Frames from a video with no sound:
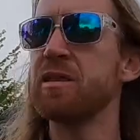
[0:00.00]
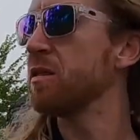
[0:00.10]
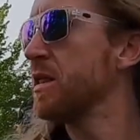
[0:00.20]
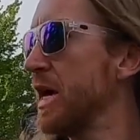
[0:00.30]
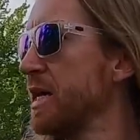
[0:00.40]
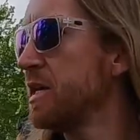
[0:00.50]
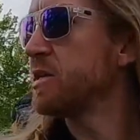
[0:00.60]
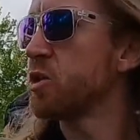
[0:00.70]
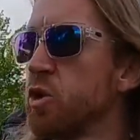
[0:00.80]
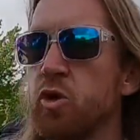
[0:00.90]
The light
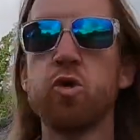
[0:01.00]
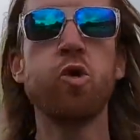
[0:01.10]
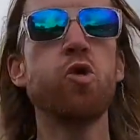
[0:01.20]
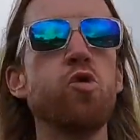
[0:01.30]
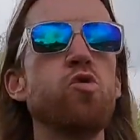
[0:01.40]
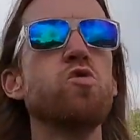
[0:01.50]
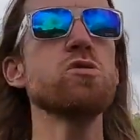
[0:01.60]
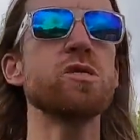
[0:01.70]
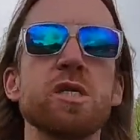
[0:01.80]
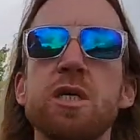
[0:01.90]
is
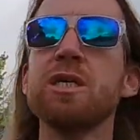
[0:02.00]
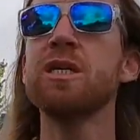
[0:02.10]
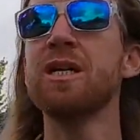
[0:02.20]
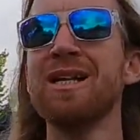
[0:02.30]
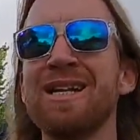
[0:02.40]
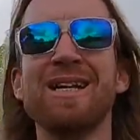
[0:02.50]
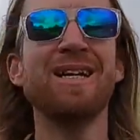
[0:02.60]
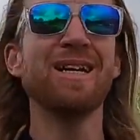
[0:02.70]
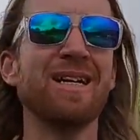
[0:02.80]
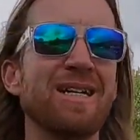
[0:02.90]
cool.
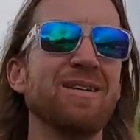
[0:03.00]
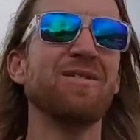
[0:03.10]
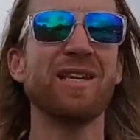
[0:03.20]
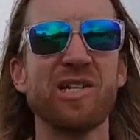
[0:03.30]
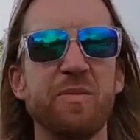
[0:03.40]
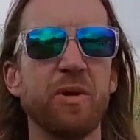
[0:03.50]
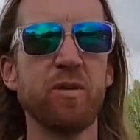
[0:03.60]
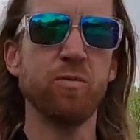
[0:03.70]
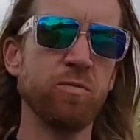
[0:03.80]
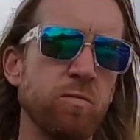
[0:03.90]
Well, it's actually
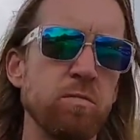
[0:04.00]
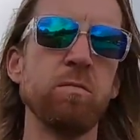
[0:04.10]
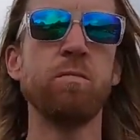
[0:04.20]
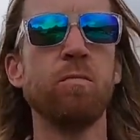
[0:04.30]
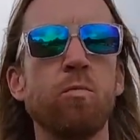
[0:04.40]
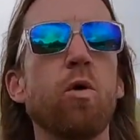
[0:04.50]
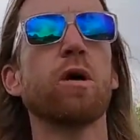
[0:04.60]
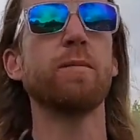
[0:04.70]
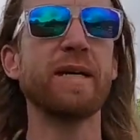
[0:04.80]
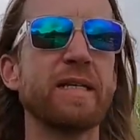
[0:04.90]
pretty
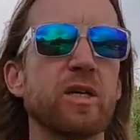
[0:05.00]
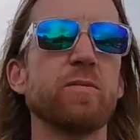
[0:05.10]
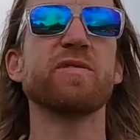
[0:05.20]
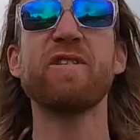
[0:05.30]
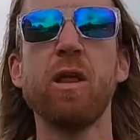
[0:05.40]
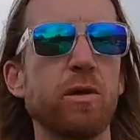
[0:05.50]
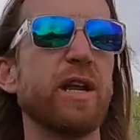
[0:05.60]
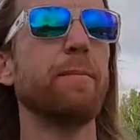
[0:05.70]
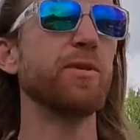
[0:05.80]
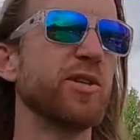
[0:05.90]
warm in terms of color
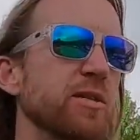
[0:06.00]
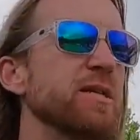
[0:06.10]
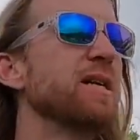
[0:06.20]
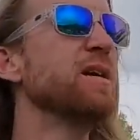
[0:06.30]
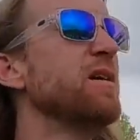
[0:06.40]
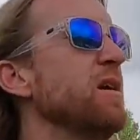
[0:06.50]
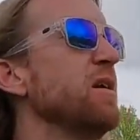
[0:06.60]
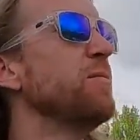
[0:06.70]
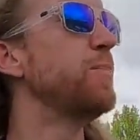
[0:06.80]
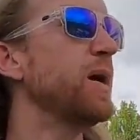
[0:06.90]
temperature,
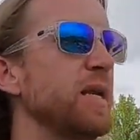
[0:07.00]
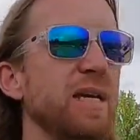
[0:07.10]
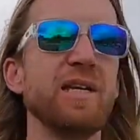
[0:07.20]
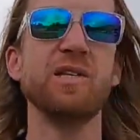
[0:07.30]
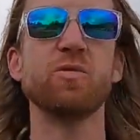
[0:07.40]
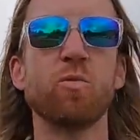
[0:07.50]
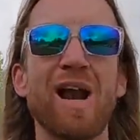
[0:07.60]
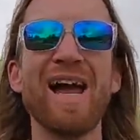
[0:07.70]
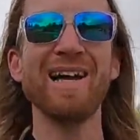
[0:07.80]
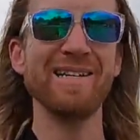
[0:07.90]
but it is
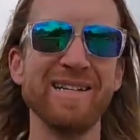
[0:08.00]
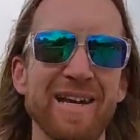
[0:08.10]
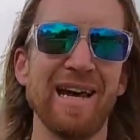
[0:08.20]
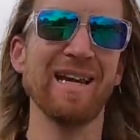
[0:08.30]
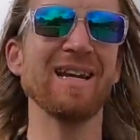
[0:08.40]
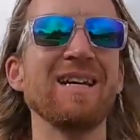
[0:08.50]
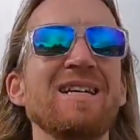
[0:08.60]
rad tonight.